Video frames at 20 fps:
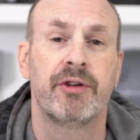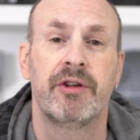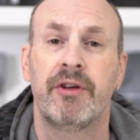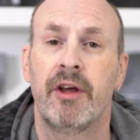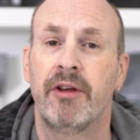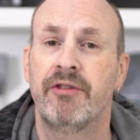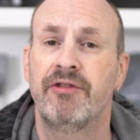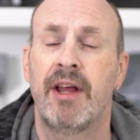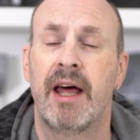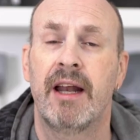It
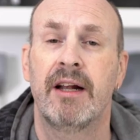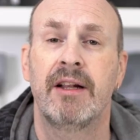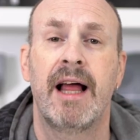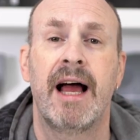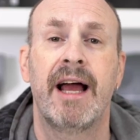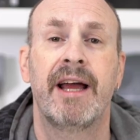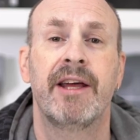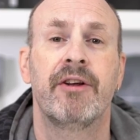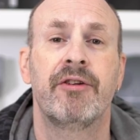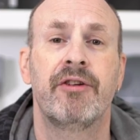does not
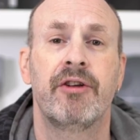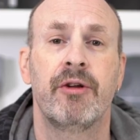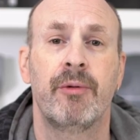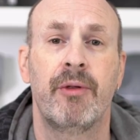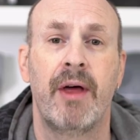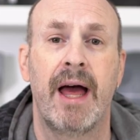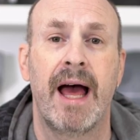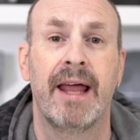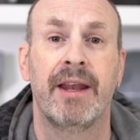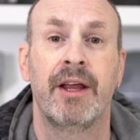allow you to do
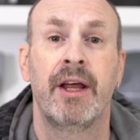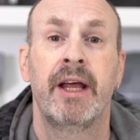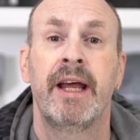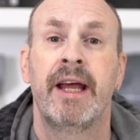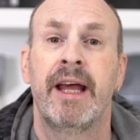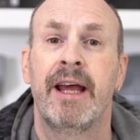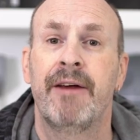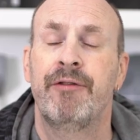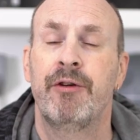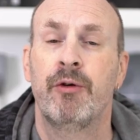that.
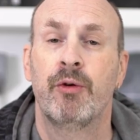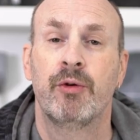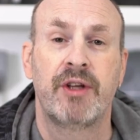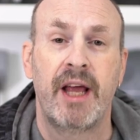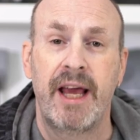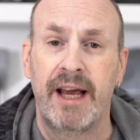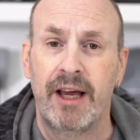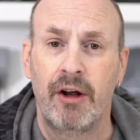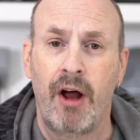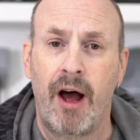If you
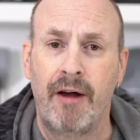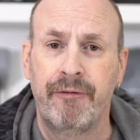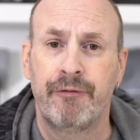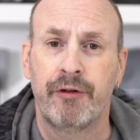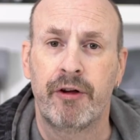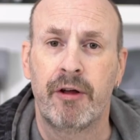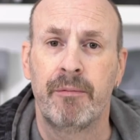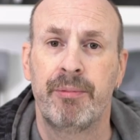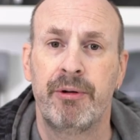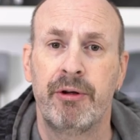take it
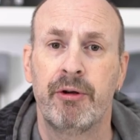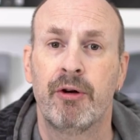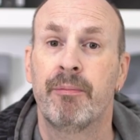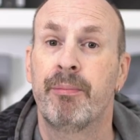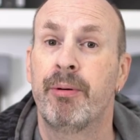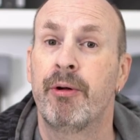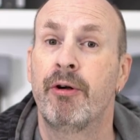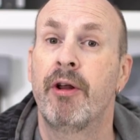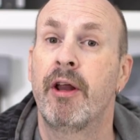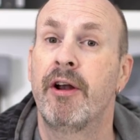off a computer
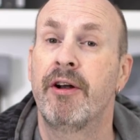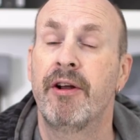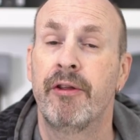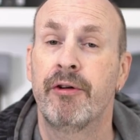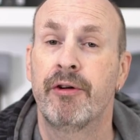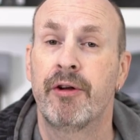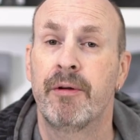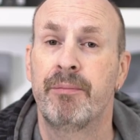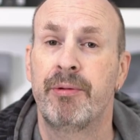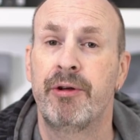and put it on
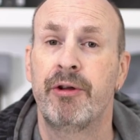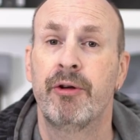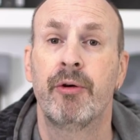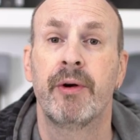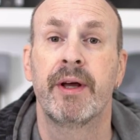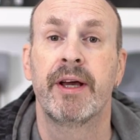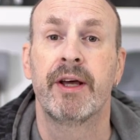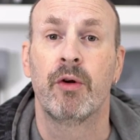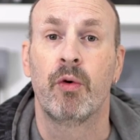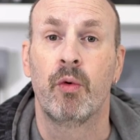another
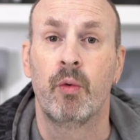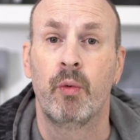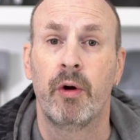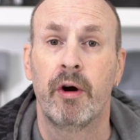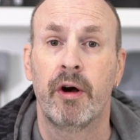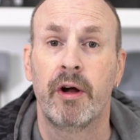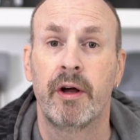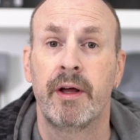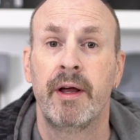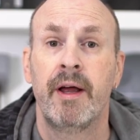computer, it'll
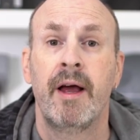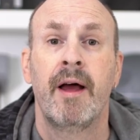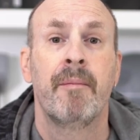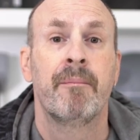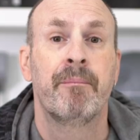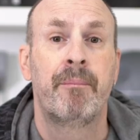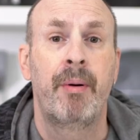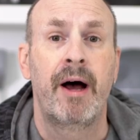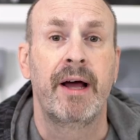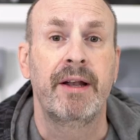work,
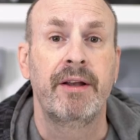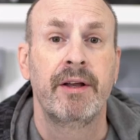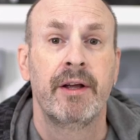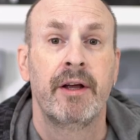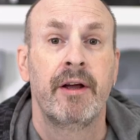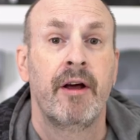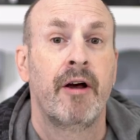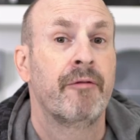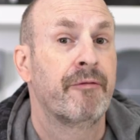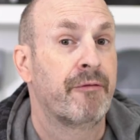but
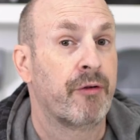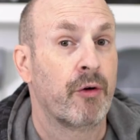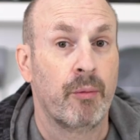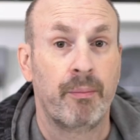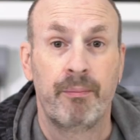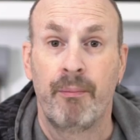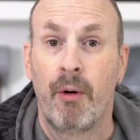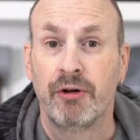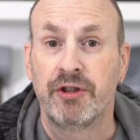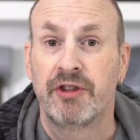
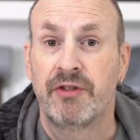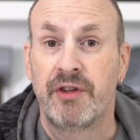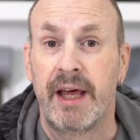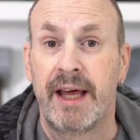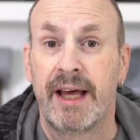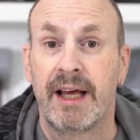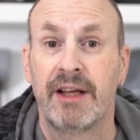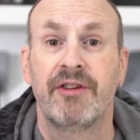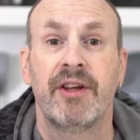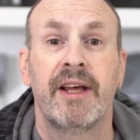for most
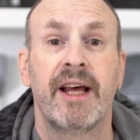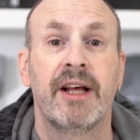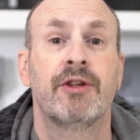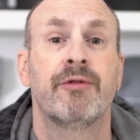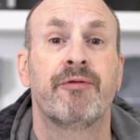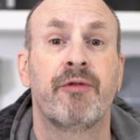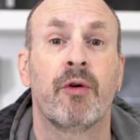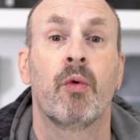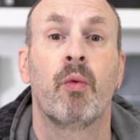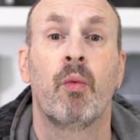things,
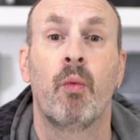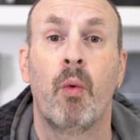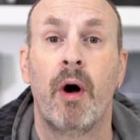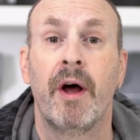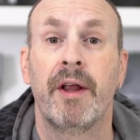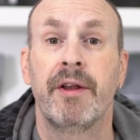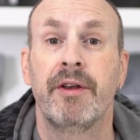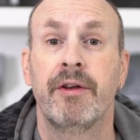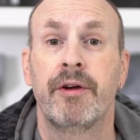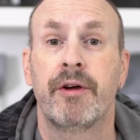it's for
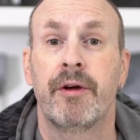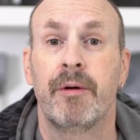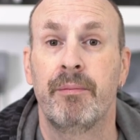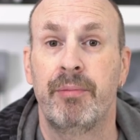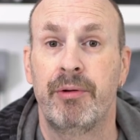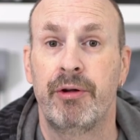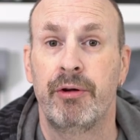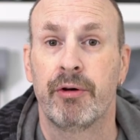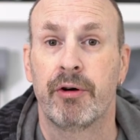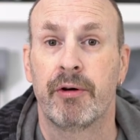one
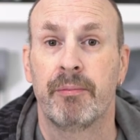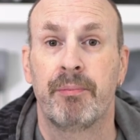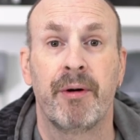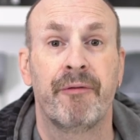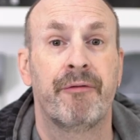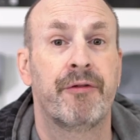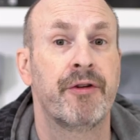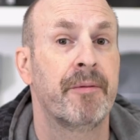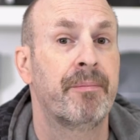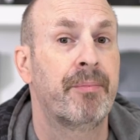computer.
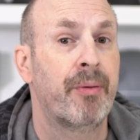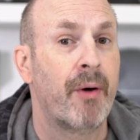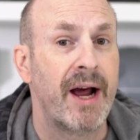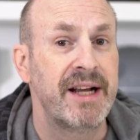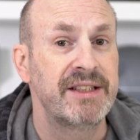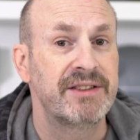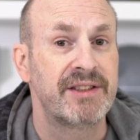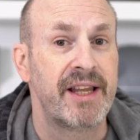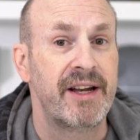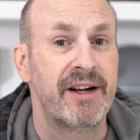But for the
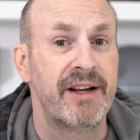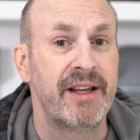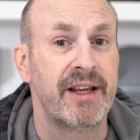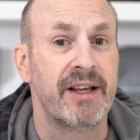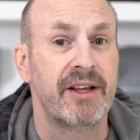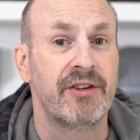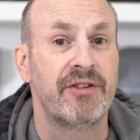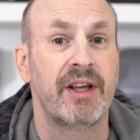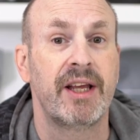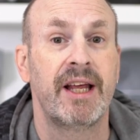price that it
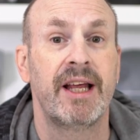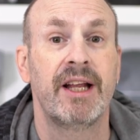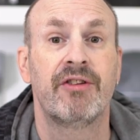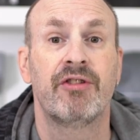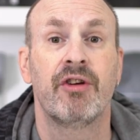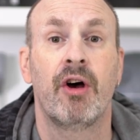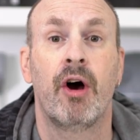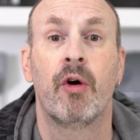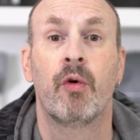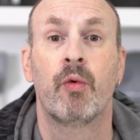is,
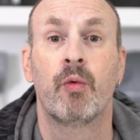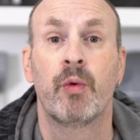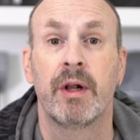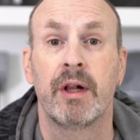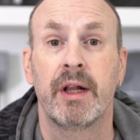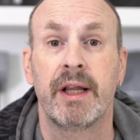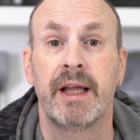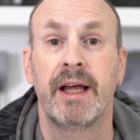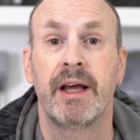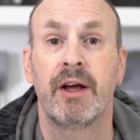it's a
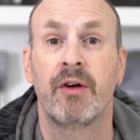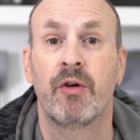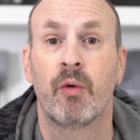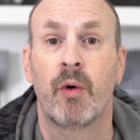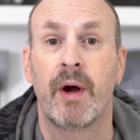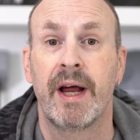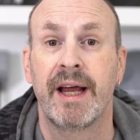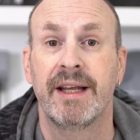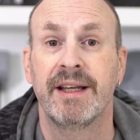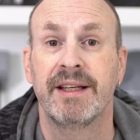really
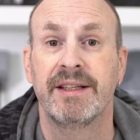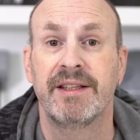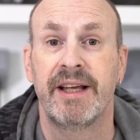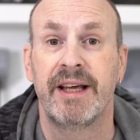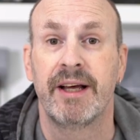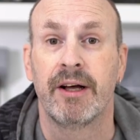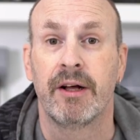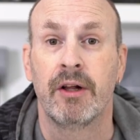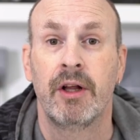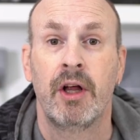great
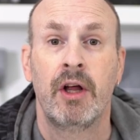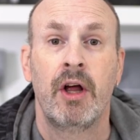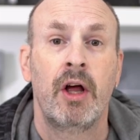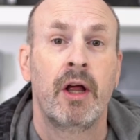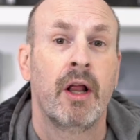deal.